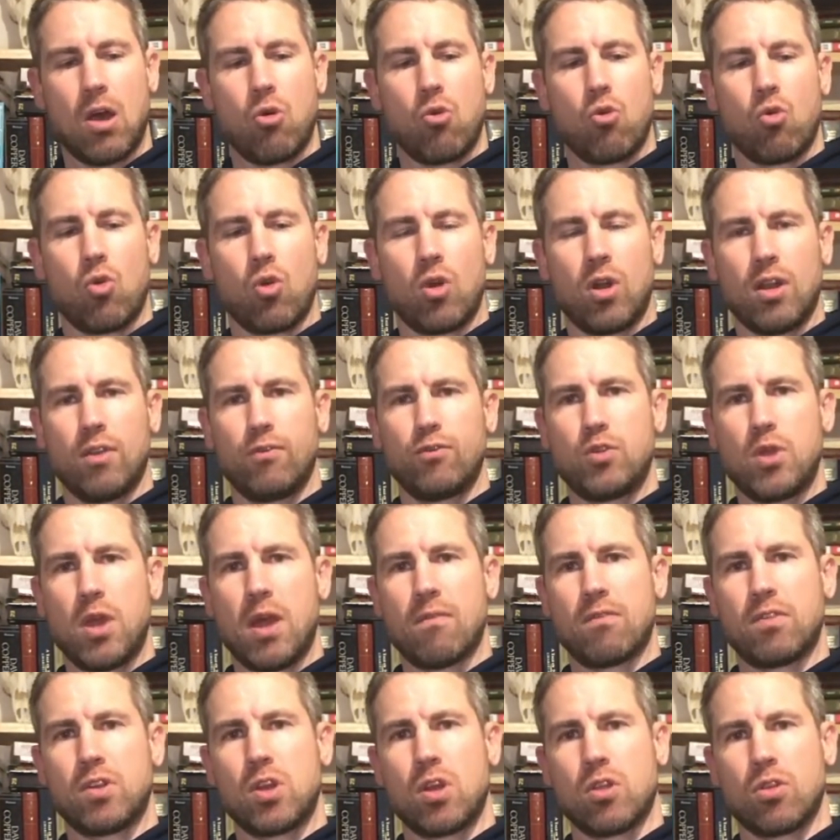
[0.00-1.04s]
Or if you
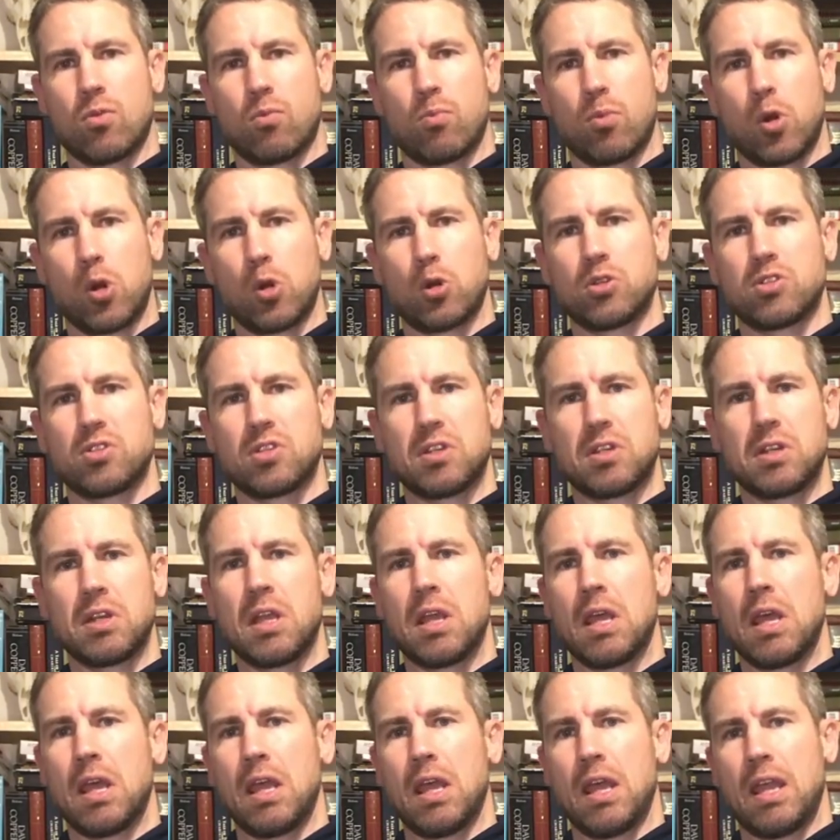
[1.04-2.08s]
have another person
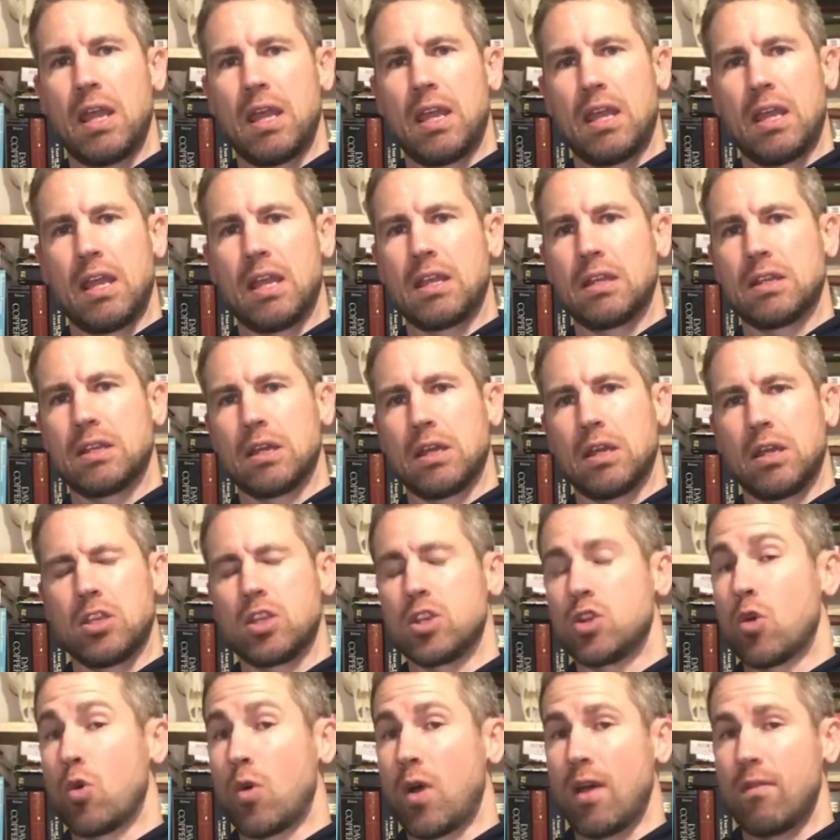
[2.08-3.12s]
and
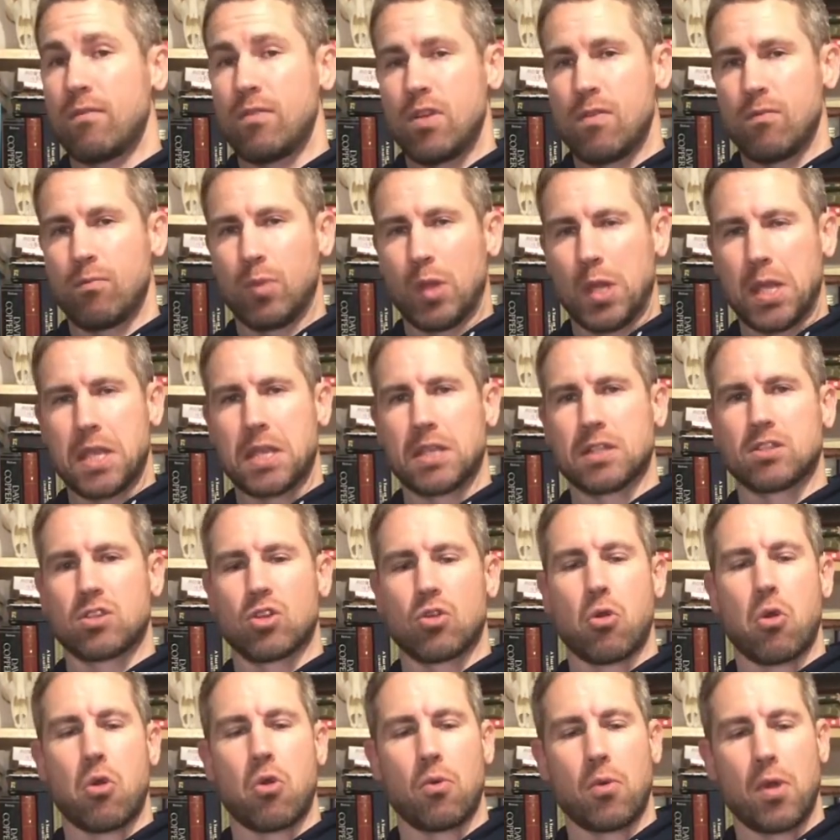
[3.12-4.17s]
you don't have enough blankets to
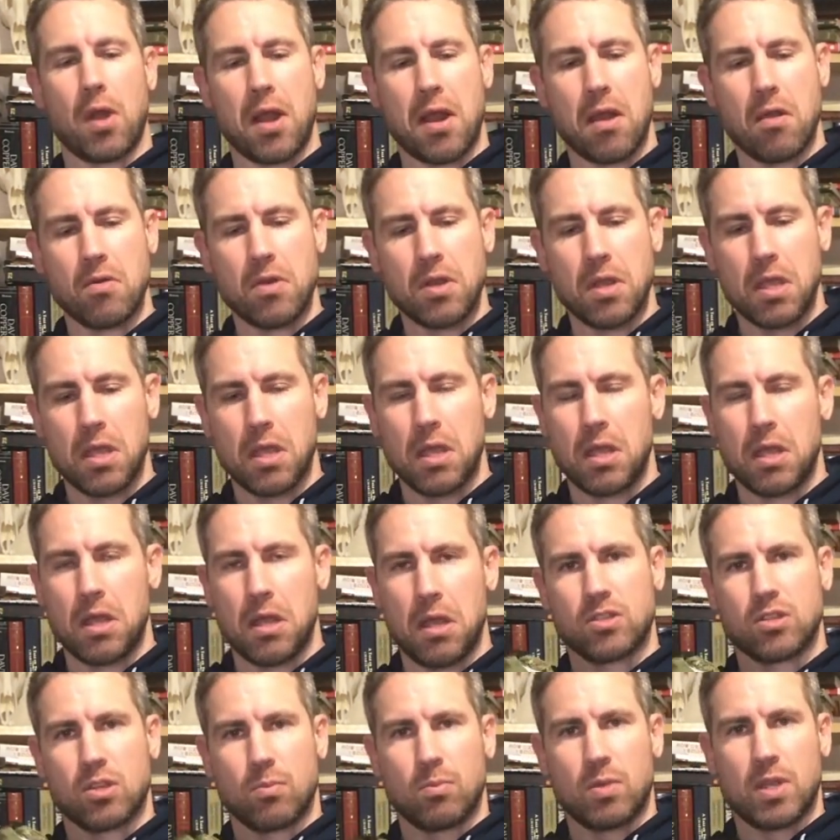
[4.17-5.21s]
go around,
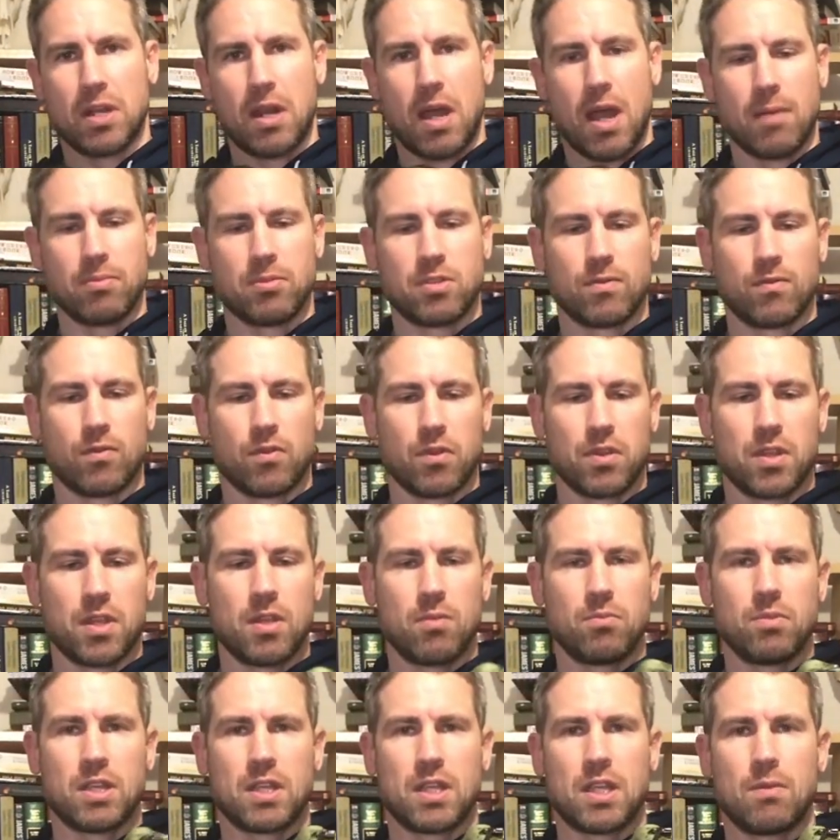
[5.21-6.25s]
this could be an option for
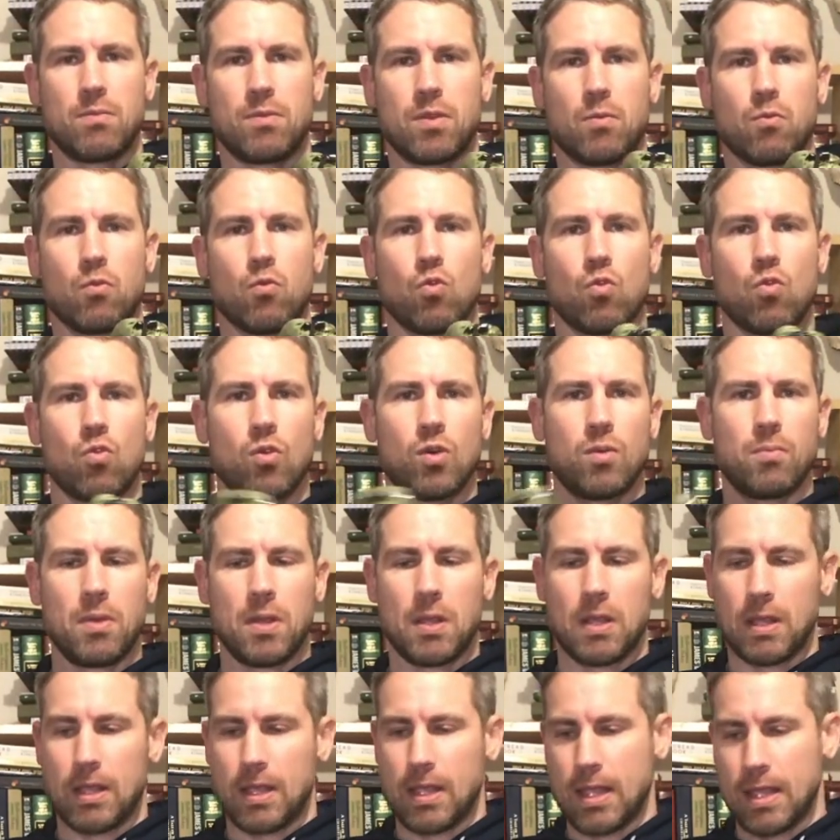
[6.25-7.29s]
them to keep them warm.
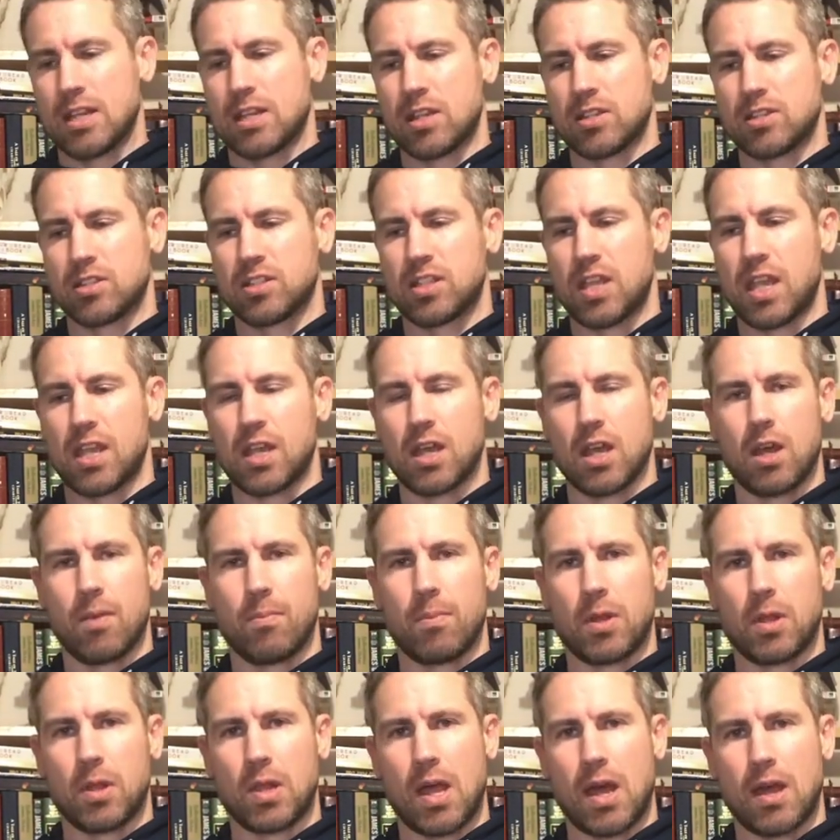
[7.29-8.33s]
It doesn't take
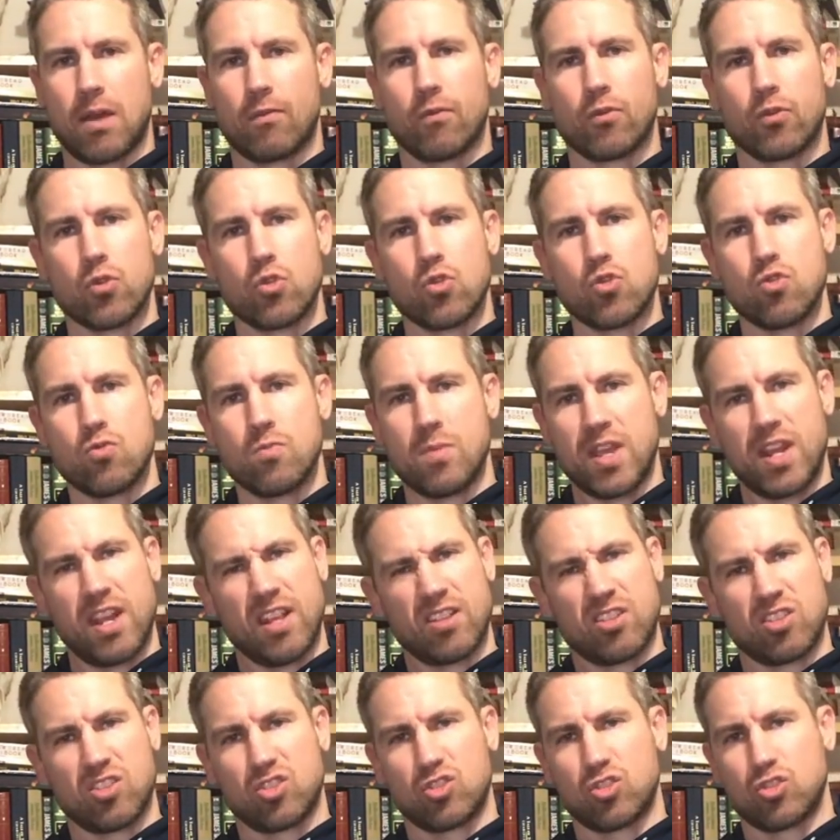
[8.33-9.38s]
up a lot of room, and
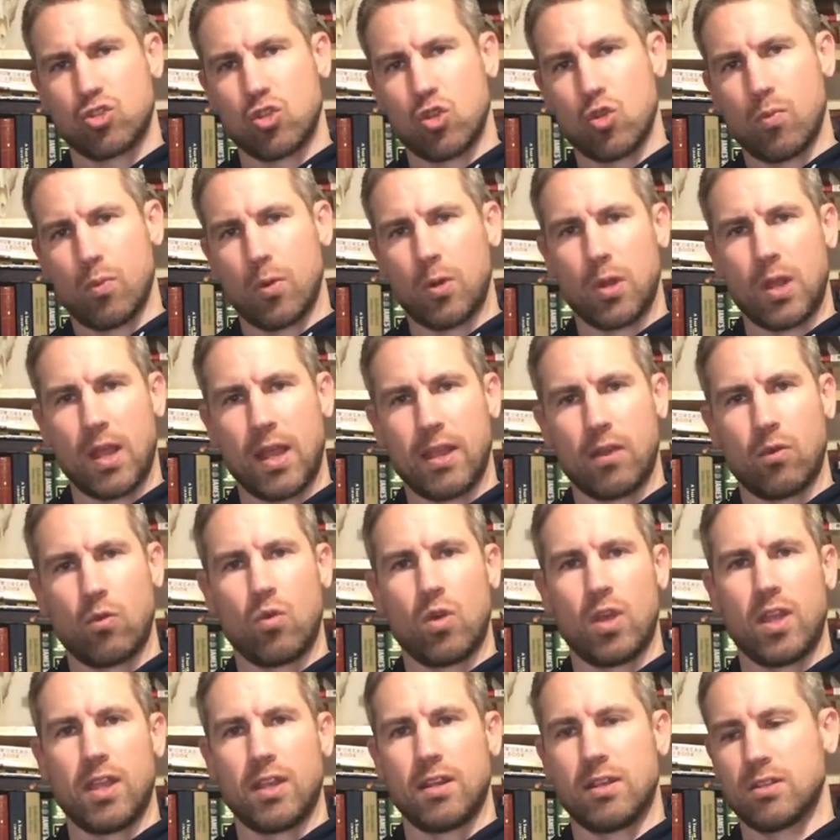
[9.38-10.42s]
it's super
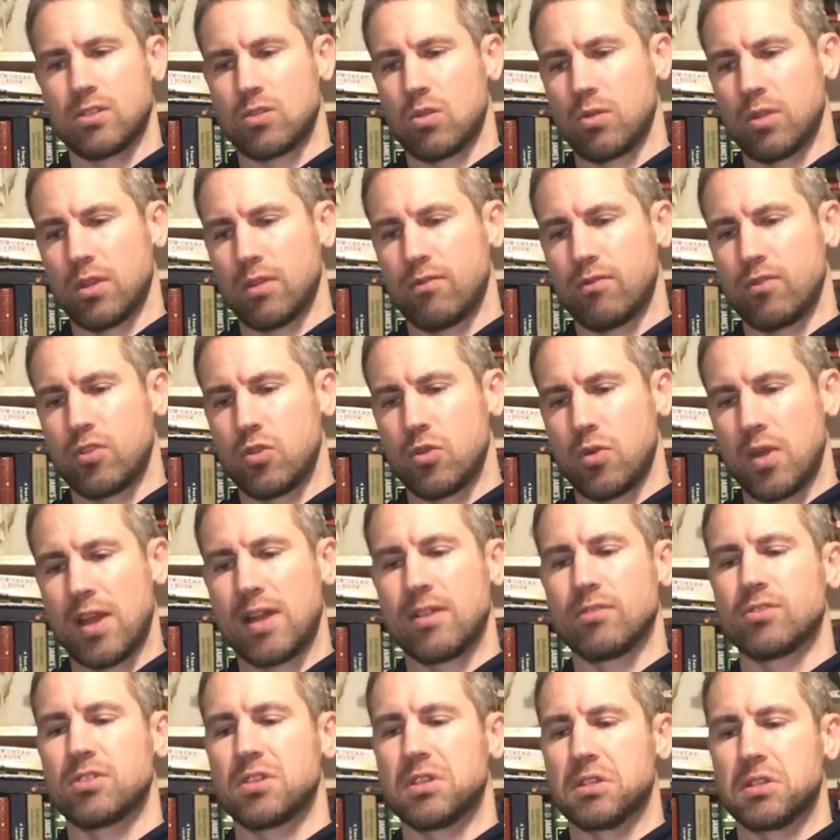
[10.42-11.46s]
lightweight. It's only a few
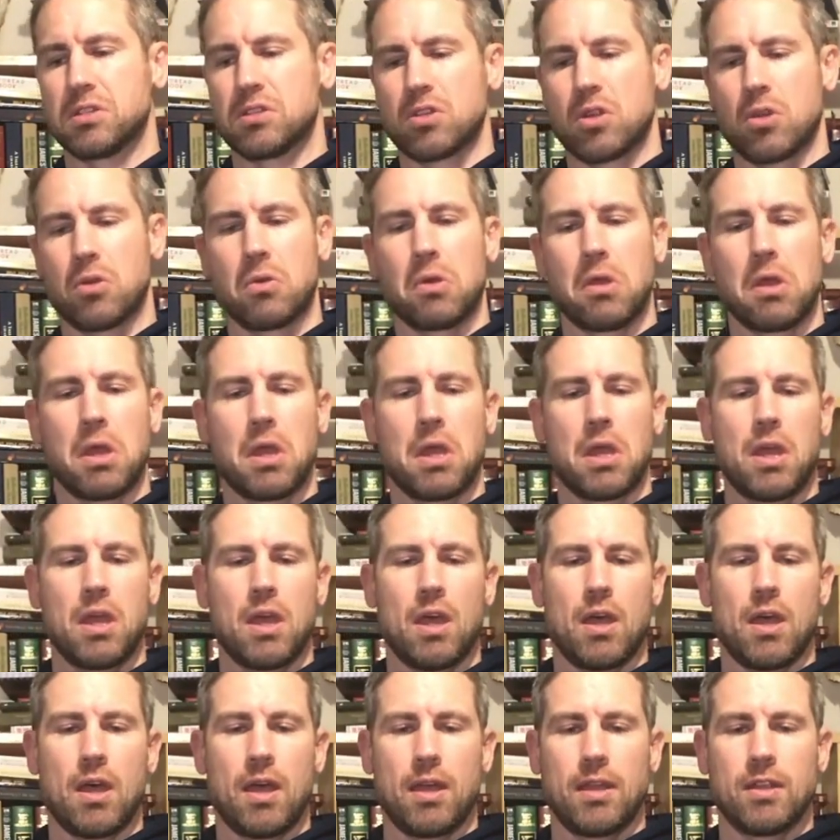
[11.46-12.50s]
ounces, so
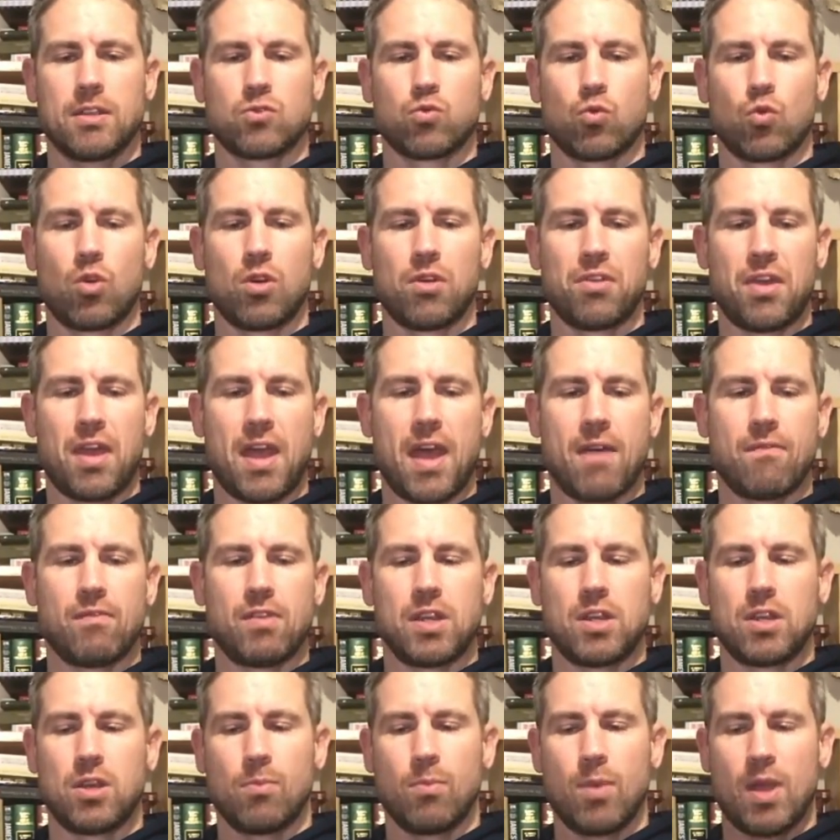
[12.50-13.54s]
it's worth
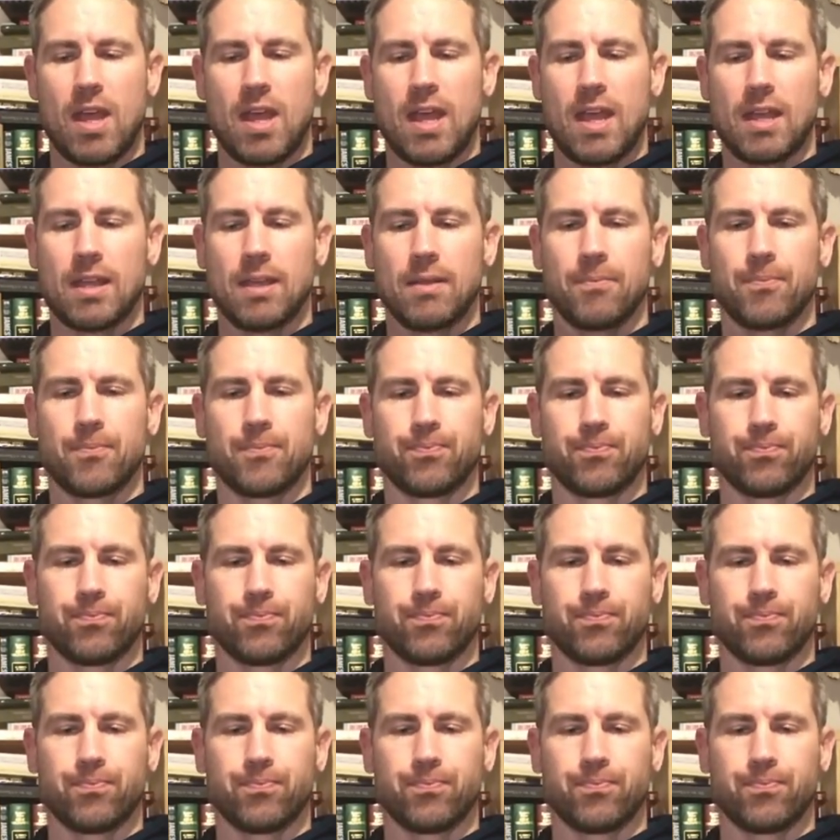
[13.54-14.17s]
having in your bag.